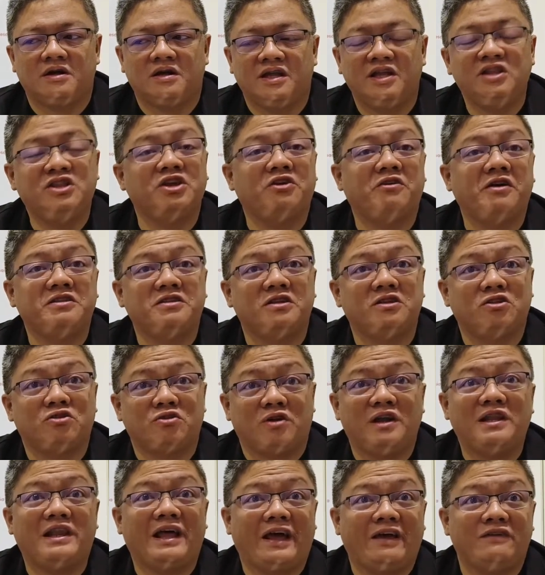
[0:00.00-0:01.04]
integrated into
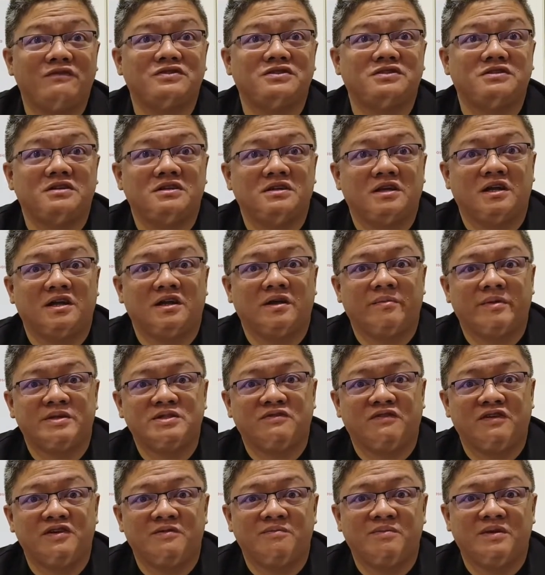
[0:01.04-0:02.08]
our lives
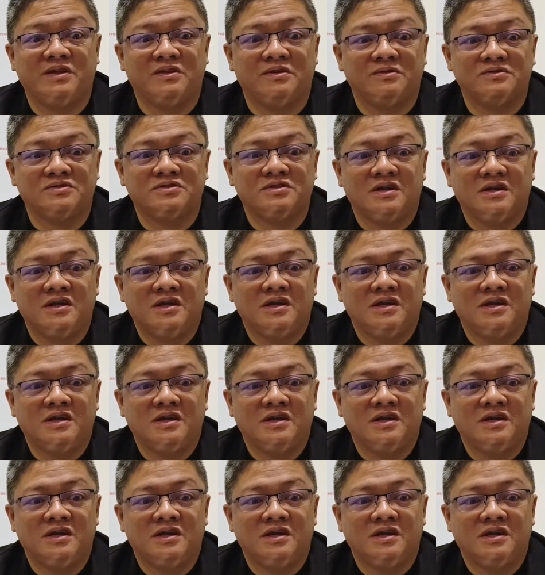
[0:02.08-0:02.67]
as Filipinos,